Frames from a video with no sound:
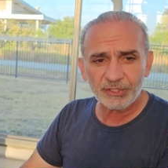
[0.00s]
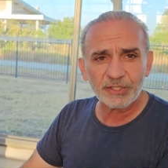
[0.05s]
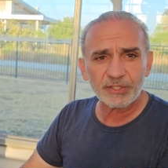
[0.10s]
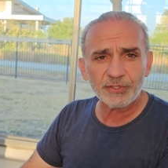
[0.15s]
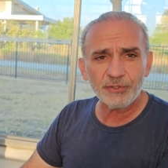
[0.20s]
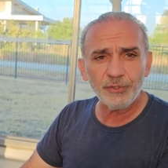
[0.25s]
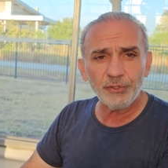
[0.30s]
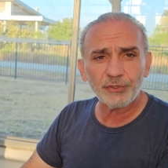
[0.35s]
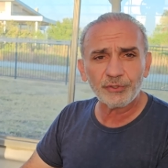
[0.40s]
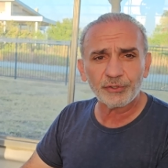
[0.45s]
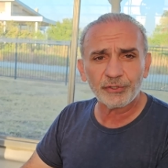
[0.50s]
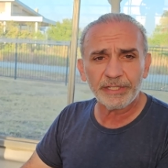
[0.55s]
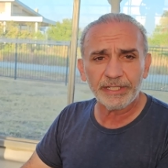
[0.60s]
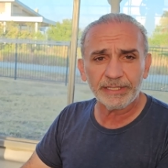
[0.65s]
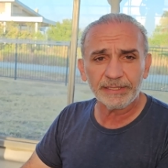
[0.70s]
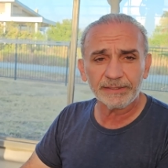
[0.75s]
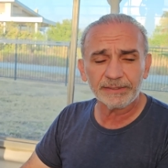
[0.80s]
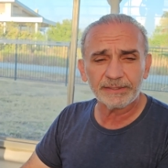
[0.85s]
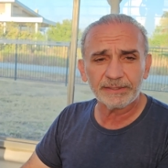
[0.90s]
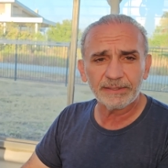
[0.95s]
is
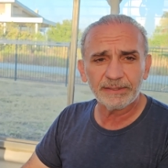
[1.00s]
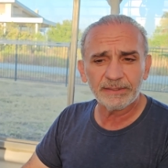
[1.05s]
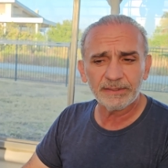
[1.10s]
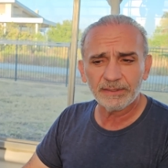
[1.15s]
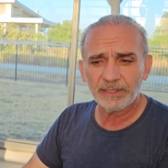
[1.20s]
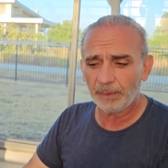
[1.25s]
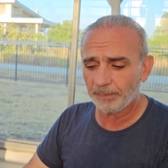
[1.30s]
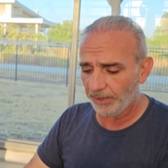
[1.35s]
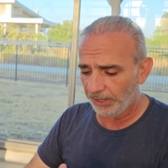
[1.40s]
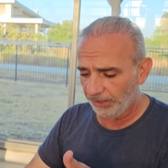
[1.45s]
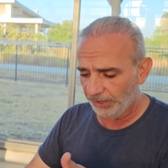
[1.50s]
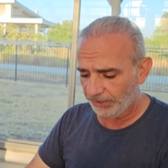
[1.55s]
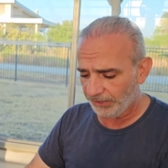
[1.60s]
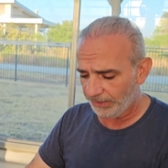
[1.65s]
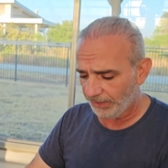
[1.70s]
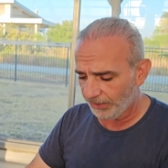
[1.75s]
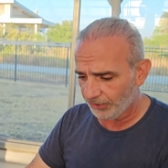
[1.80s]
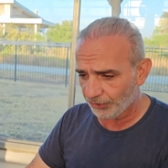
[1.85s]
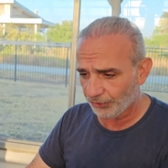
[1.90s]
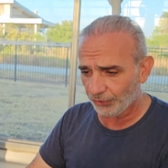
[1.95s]
nutrient I mean
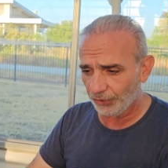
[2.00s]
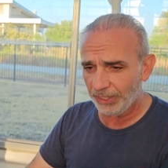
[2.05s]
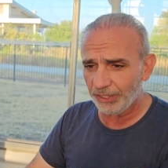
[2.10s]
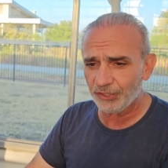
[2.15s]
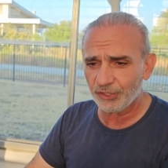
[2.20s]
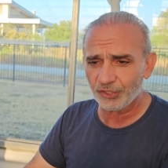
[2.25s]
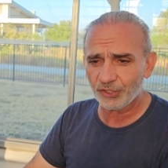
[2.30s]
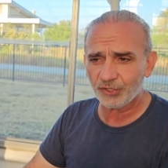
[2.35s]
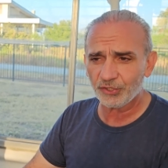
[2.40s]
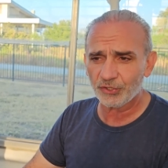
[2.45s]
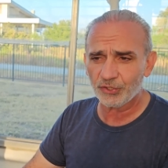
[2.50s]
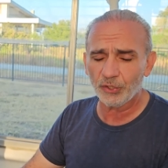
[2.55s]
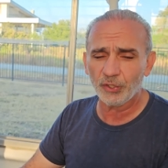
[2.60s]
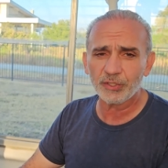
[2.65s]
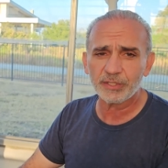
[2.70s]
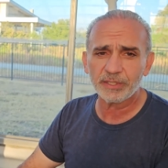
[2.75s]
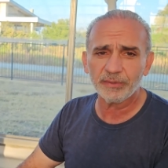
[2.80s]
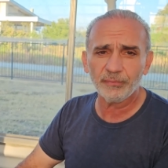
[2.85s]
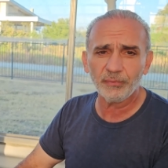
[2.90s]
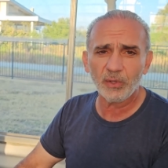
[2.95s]
this is rich
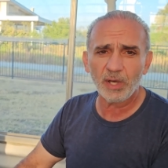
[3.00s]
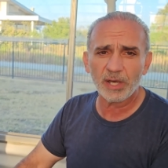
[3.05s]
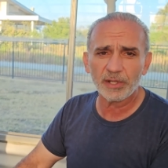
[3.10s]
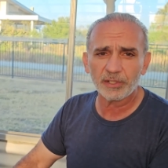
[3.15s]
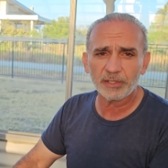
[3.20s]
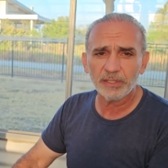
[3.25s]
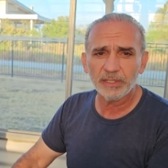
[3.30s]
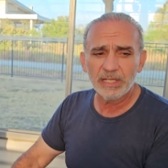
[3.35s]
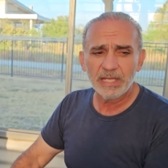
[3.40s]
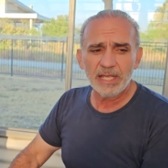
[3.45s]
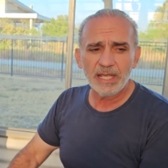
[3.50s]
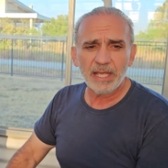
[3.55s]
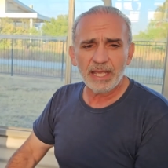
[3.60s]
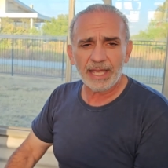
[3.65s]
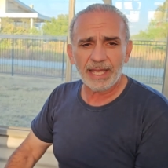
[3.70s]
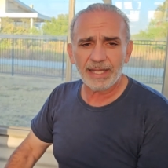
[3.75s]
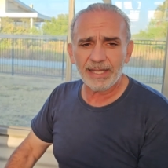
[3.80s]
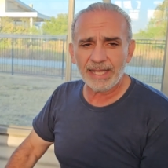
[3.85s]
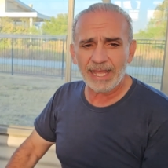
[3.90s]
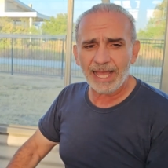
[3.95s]
source of water
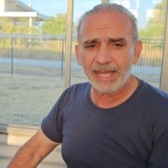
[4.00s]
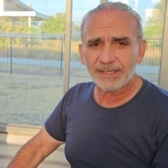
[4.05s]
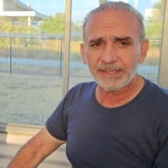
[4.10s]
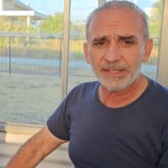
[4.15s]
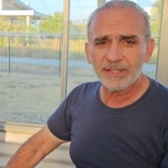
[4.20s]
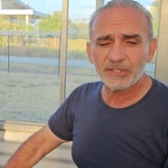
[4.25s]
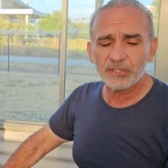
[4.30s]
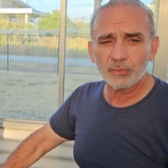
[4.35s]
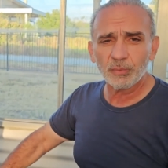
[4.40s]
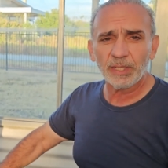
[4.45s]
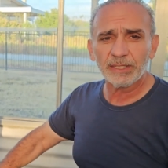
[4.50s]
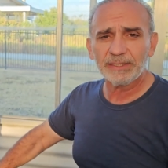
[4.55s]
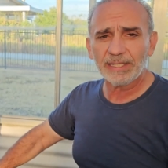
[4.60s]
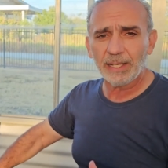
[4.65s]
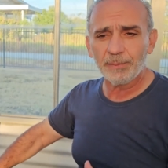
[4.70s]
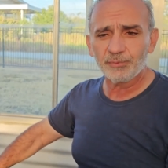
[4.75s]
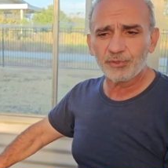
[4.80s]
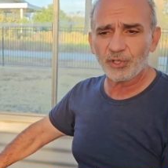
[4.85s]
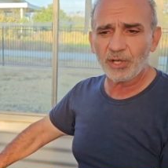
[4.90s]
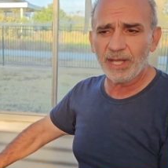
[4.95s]
and that is what
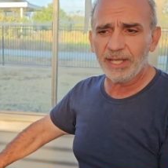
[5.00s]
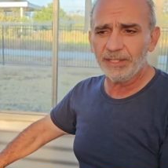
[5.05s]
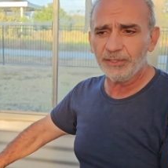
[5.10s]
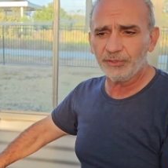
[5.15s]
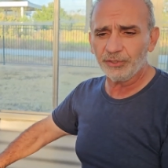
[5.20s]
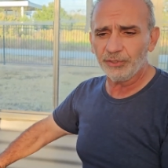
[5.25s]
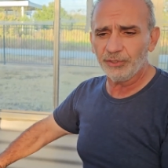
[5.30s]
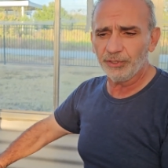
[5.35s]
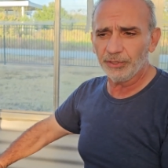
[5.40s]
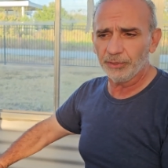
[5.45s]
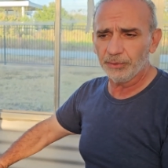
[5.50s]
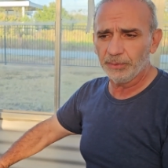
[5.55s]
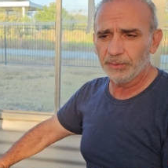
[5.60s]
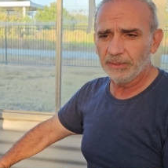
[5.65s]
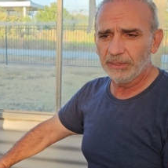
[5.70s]
I'm trying to do.